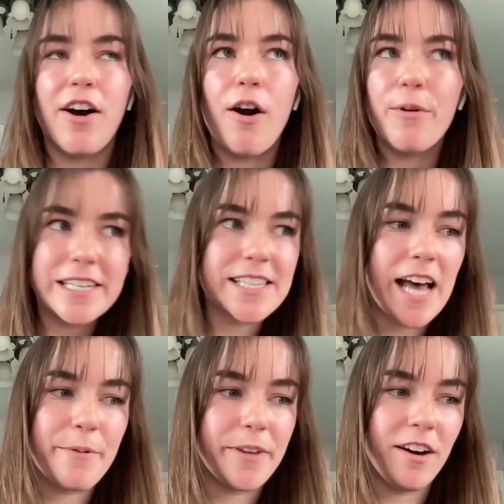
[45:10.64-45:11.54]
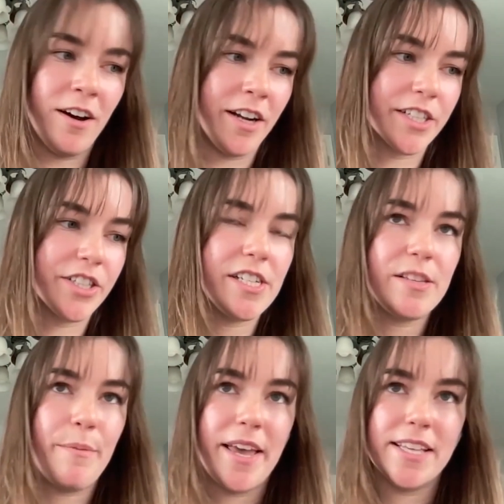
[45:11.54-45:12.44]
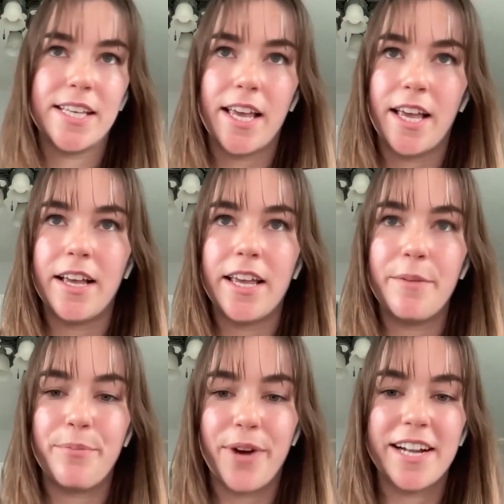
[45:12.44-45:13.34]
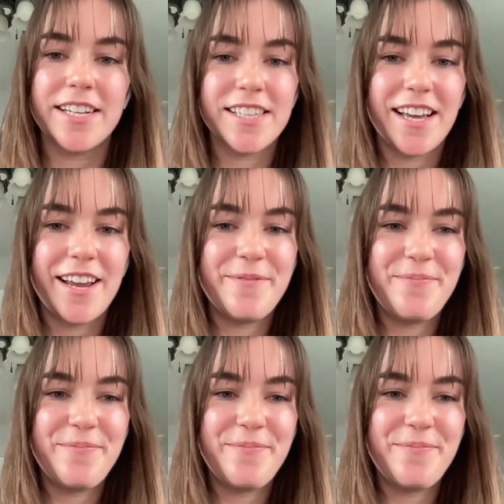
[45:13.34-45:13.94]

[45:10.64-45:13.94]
always Abby Connick. She's amazing in brand design.